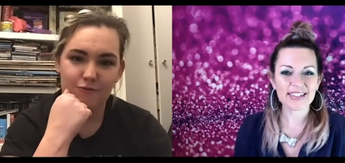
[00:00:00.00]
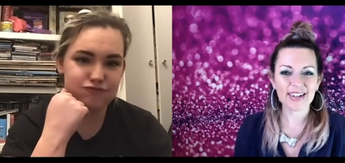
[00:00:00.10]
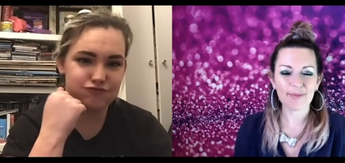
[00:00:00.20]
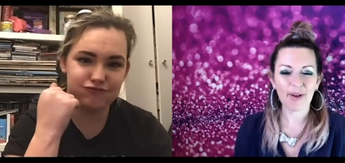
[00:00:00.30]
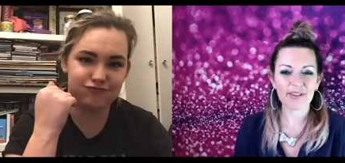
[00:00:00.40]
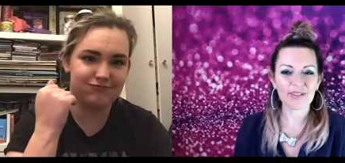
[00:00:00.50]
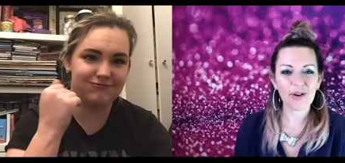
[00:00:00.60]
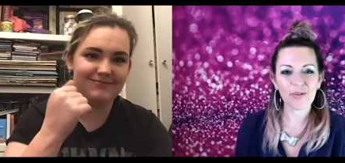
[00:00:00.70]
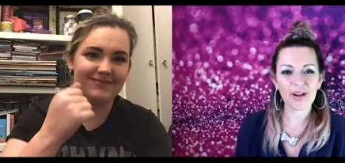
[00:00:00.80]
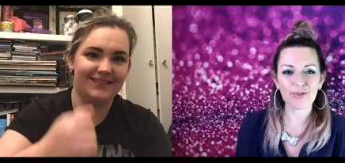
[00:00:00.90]
Speaker 1: Did it come out of
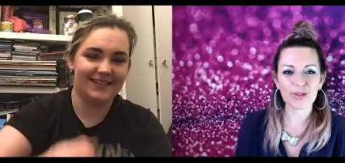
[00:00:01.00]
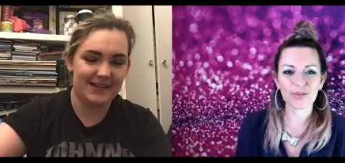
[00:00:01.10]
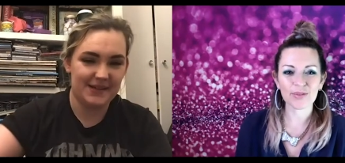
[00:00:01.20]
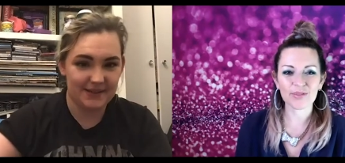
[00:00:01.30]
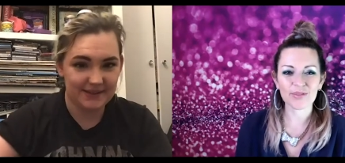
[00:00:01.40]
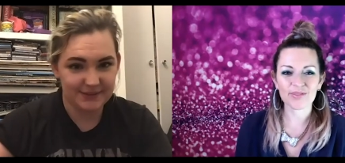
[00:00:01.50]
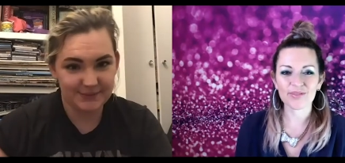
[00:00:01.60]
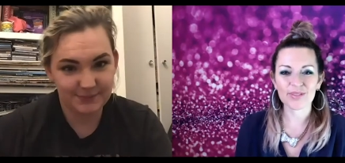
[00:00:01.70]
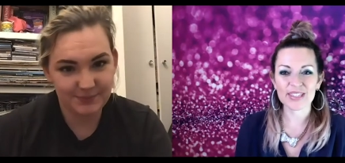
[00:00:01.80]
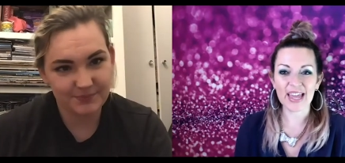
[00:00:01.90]
nowhere? Were you
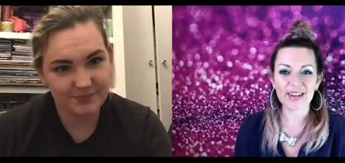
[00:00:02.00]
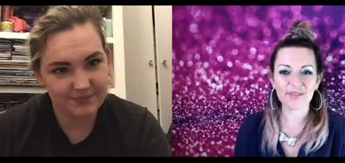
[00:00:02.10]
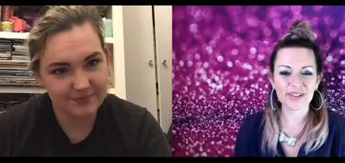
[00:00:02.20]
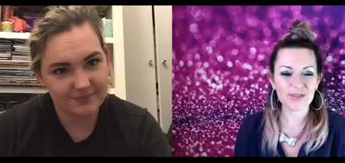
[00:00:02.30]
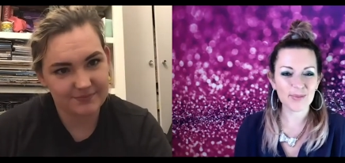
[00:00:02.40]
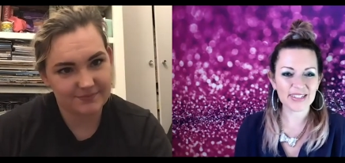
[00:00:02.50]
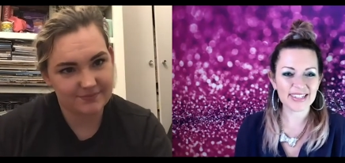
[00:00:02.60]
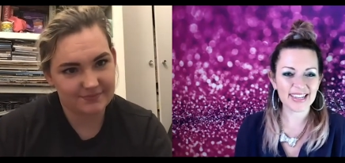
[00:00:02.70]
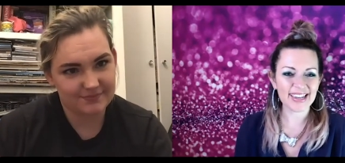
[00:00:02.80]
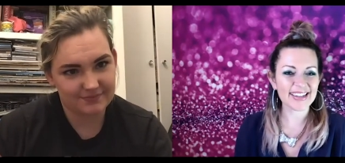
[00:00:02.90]
was anyone
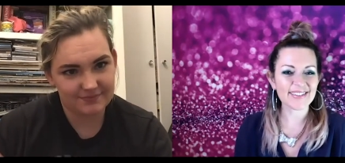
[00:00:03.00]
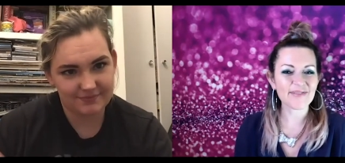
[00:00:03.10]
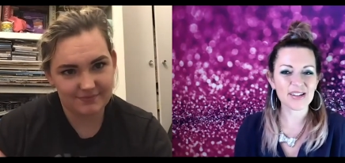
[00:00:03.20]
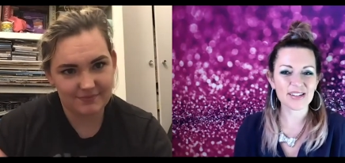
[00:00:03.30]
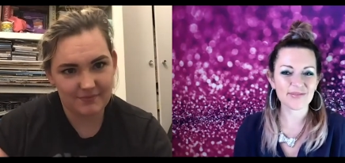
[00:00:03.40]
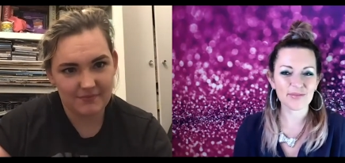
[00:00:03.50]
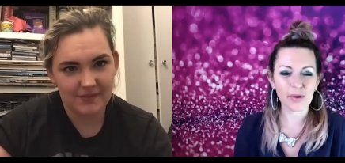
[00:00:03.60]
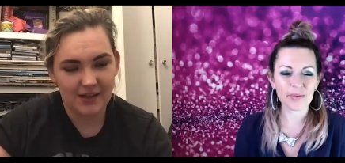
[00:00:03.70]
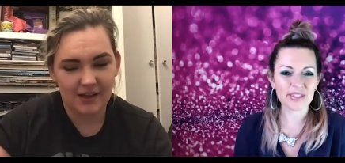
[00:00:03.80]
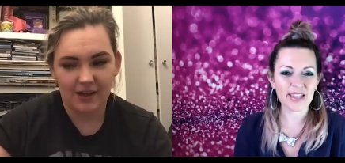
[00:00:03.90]
expecting it? What
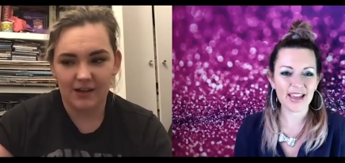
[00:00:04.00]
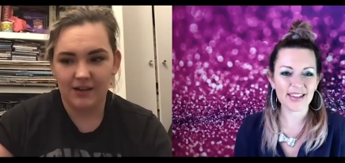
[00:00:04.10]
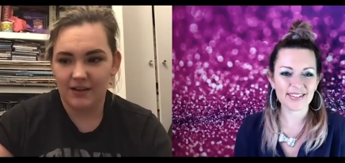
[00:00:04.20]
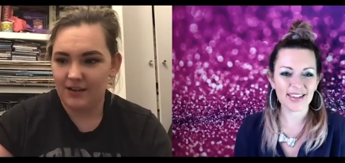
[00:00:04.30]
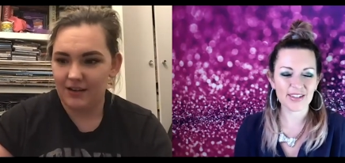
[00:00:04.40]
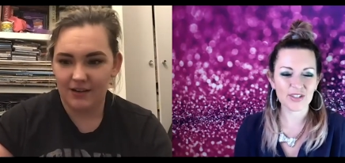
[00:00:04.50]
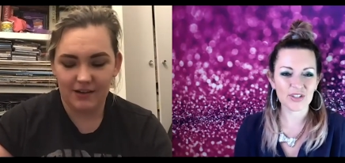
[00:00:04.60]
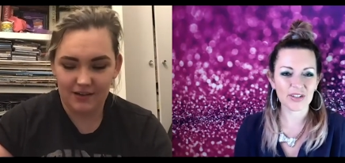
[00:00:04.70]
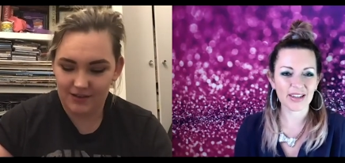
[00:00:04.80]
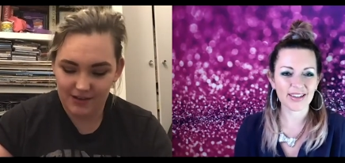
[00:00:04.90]
what was that kind of
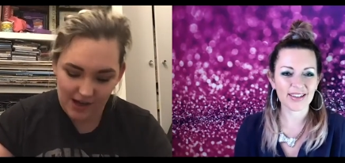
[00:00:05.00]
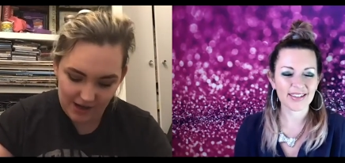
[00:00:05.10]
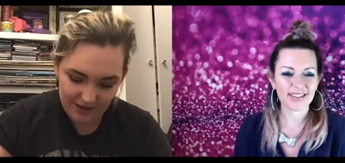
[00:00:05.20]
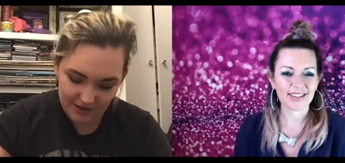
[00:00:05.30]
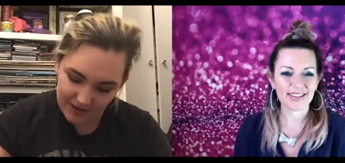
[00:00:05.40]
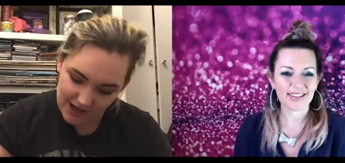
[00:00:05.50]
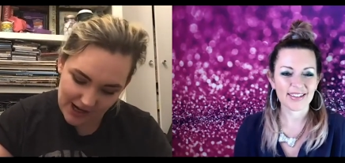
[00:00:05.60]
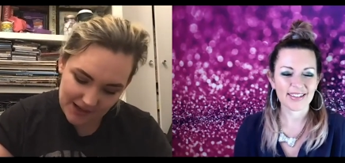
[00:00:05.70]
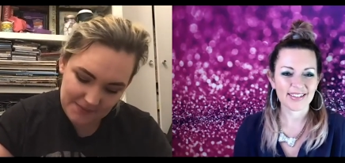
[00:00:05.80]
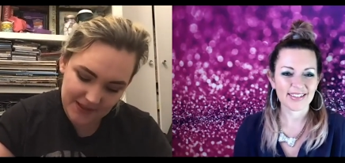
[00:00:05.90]
journey?
Speaker 2: I
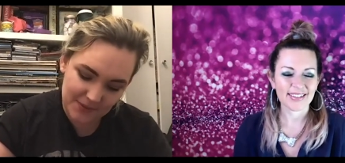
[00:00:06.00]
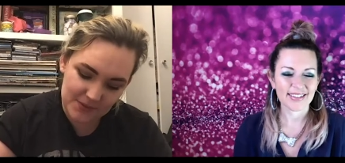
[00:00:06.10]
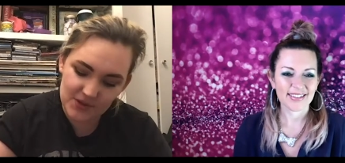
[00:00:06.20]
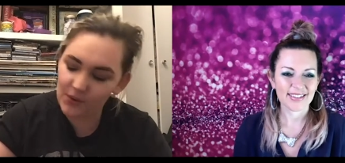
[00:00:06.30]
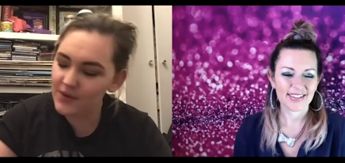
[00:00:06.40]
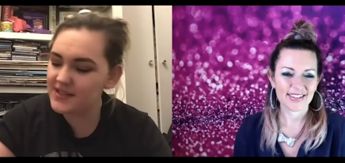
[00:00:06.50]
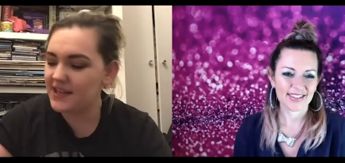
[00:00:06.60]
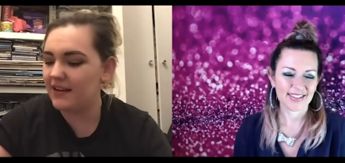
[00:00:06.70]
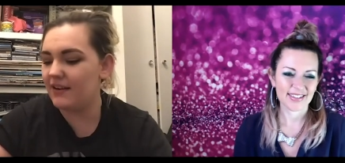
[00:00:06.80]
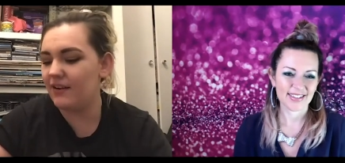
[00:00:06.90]
mean, it was always
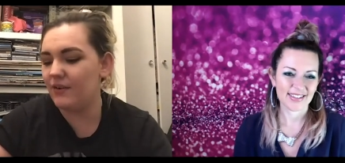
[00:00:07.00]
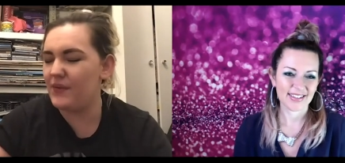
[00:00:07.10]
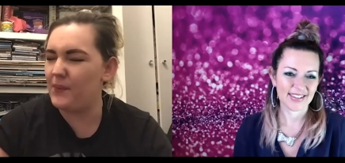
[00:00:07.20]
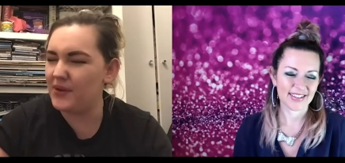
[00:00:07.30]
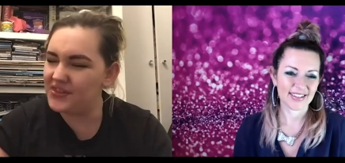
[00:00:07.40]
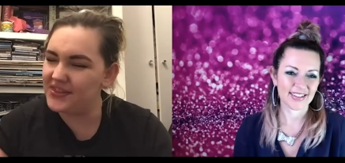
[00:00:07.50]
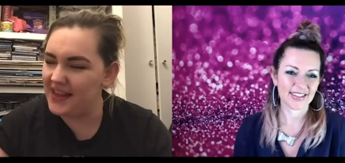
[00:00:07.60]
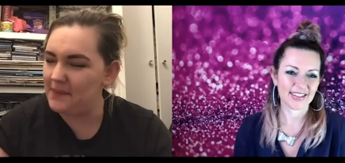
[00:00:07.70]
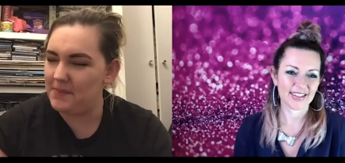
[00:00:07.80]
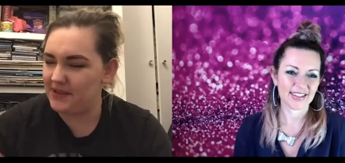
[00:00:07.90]
a wouldn't
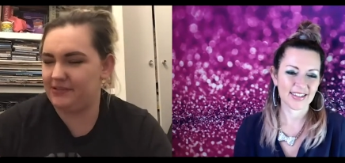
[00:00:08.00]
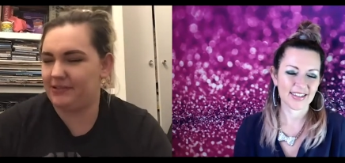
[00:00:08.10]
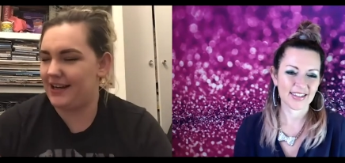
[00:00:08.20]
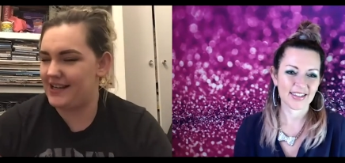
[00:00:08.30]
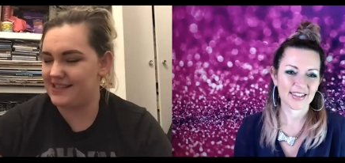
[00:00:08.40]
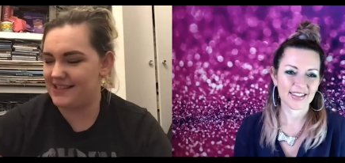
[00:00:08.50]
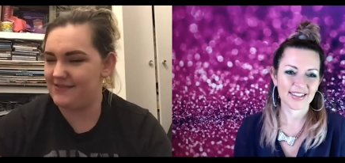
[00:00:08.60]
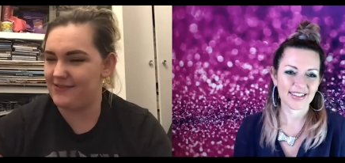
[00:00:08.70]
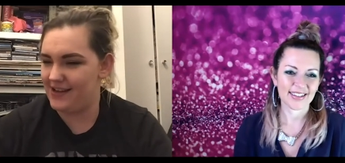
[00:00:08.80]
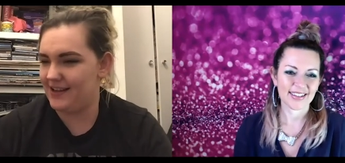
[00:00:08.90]
that be crazy if
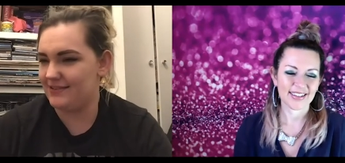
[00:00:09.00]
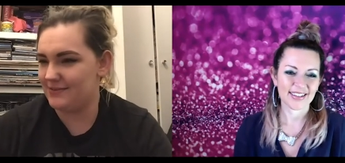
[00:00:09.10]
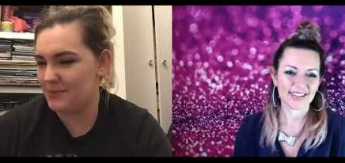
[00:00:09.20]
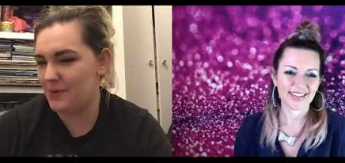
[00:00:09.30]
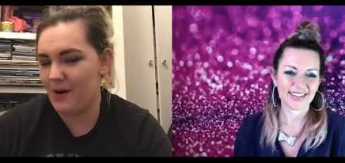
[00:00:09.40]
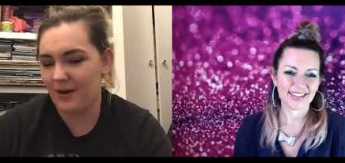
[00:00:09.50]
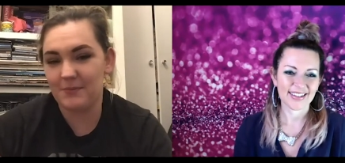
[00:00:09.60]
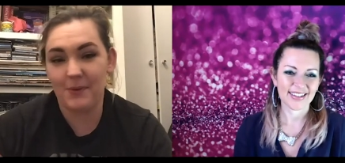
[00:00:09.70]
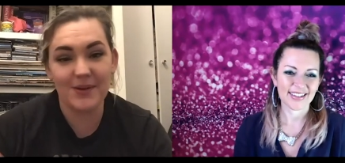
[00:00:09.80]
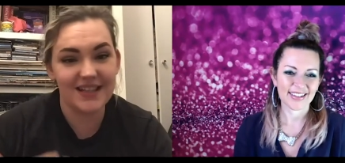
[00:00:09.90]
it hit number one? But
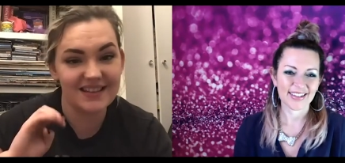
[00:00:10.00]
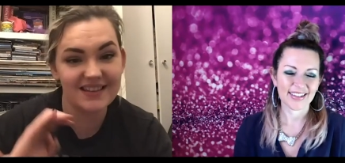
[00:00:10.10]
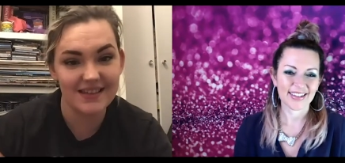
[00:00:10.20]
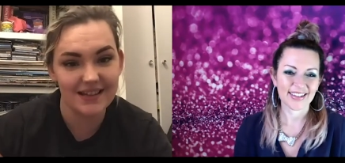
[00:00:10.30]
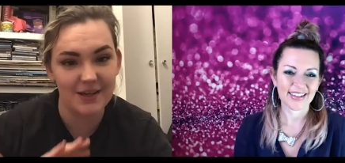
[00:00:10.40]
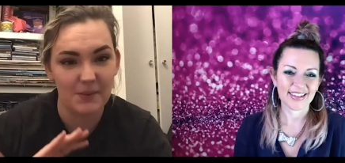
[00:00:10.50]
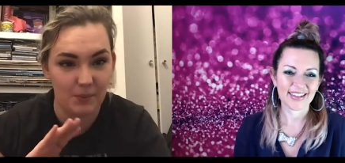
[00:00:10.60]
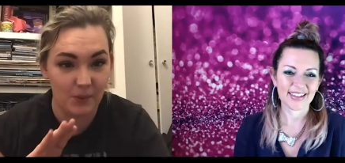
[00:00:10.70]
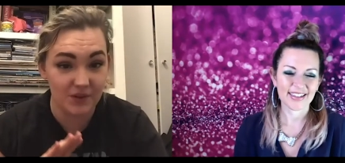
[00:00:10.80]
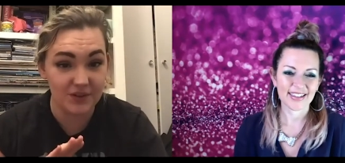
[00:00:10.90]
we didn't think it
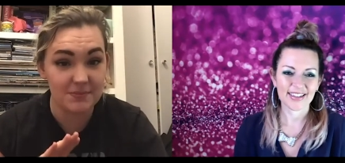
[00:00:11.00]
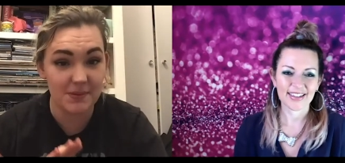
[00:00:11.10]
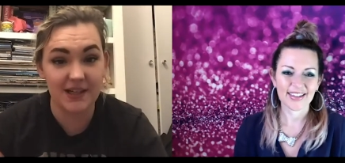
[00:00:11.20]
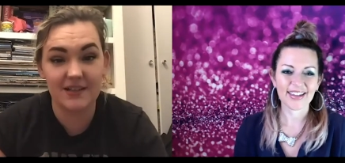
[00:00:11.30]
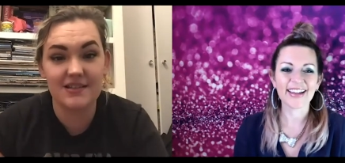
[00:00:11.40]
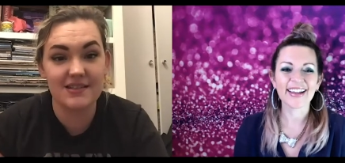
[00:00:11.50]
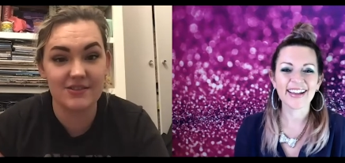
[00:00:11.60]
would because